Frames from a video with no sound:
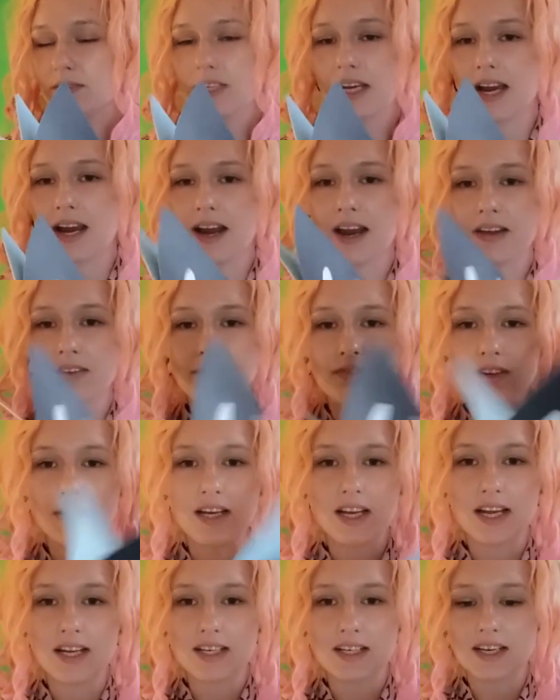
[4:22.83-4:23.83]
yeah i
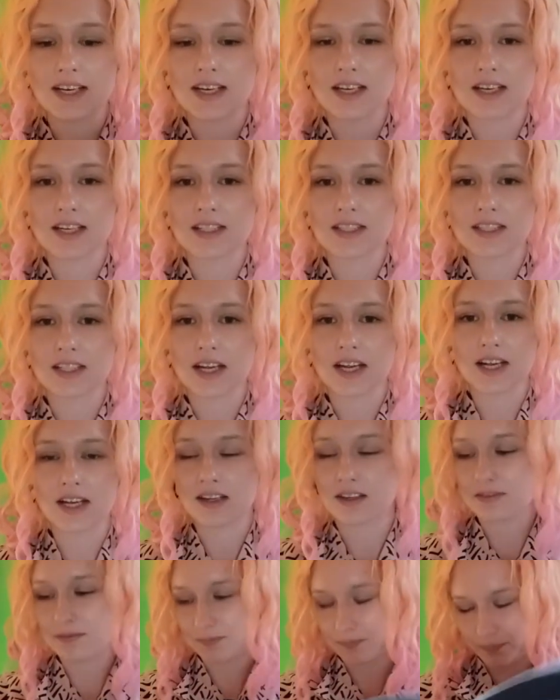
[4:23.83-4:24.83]
feel like that this
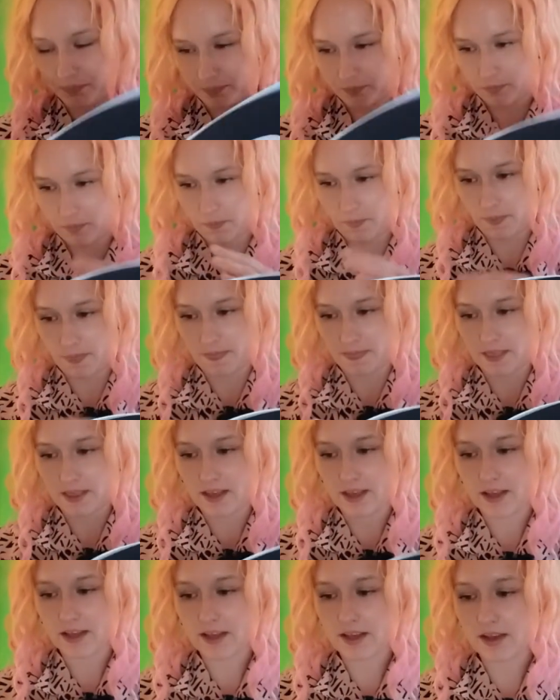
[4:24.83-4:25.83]
like
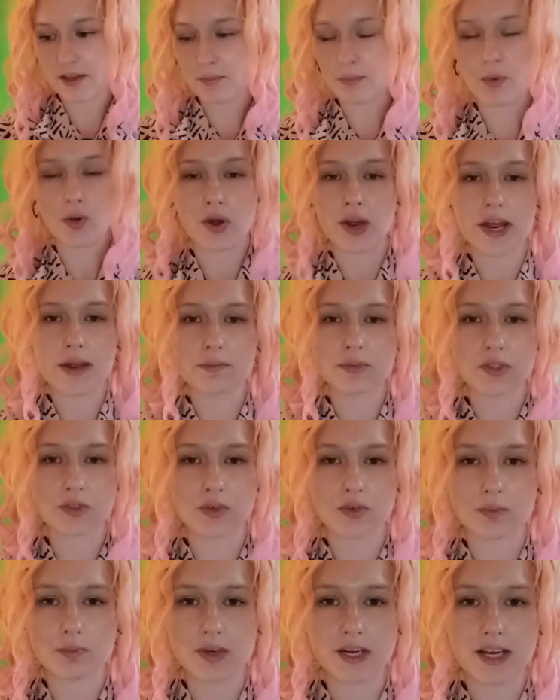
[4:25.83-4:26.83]
poems
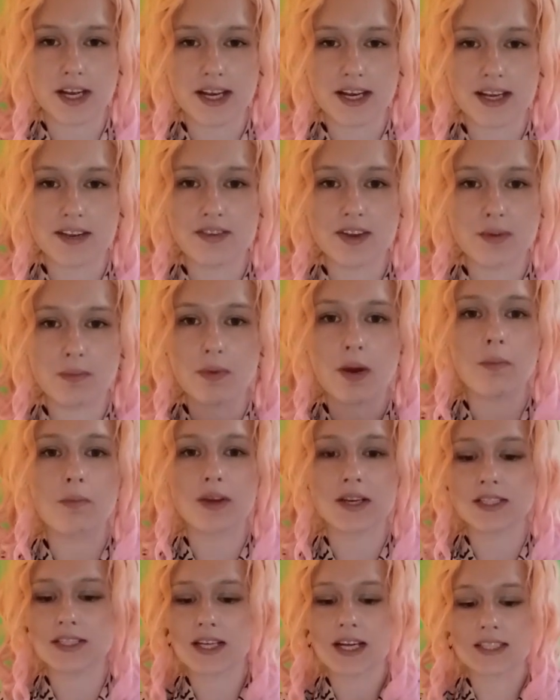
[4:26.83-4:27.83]
could be like even
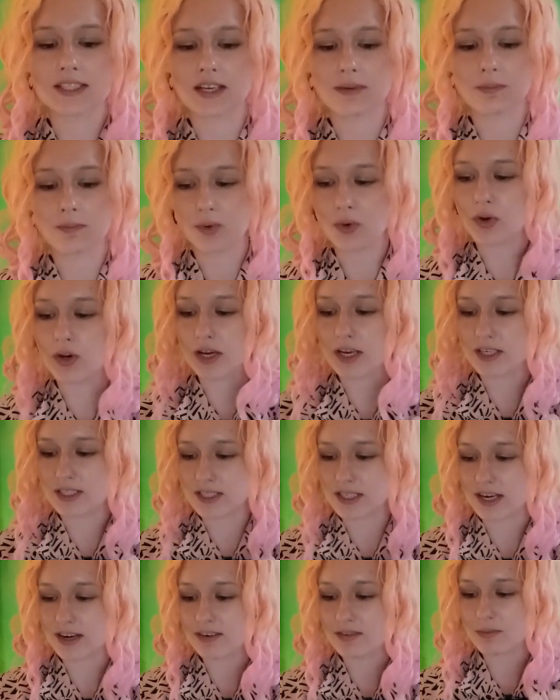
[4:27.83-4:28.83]
published as a book
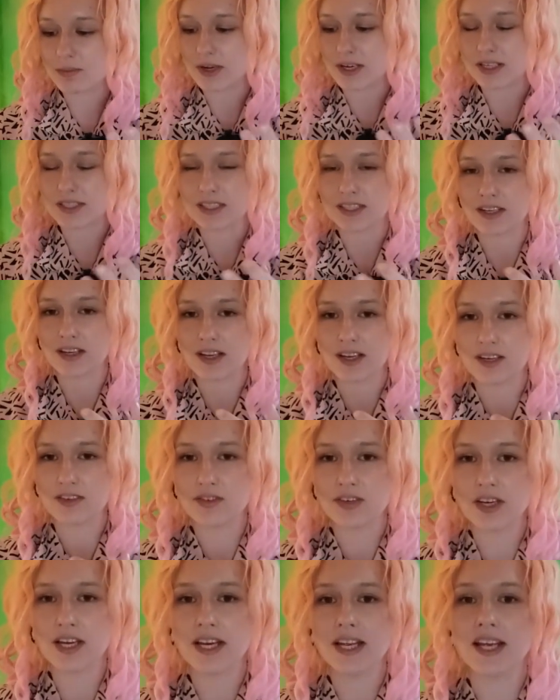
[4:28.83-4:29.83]
itself because it
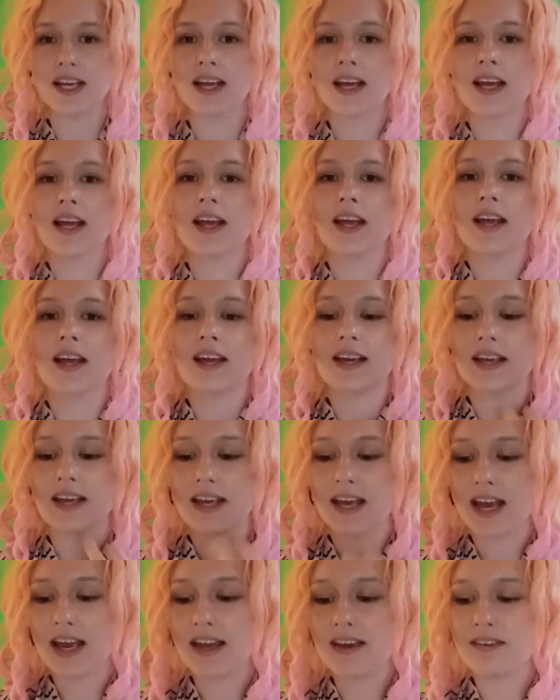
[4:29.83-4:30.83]
really
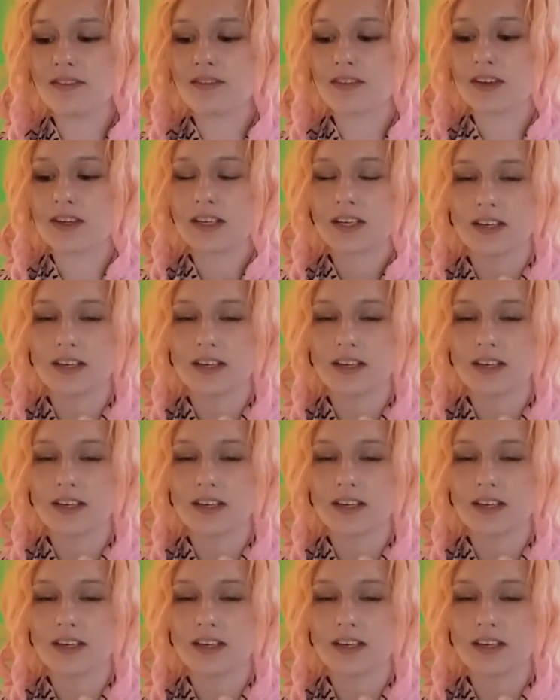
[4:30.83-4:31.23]
gave